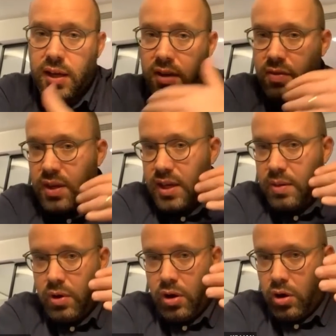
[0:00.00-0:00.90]
giving
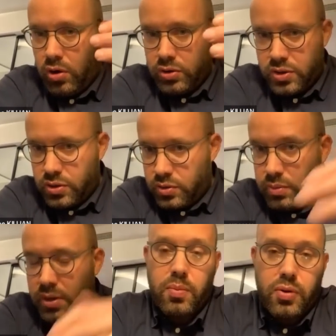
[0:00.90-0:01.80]
him a long
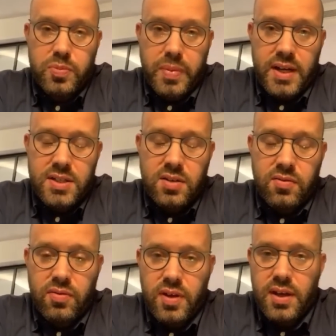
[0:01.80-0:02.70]
term
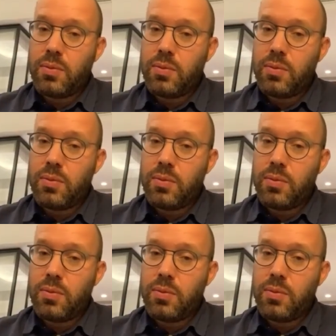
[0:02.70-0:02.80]
perspective.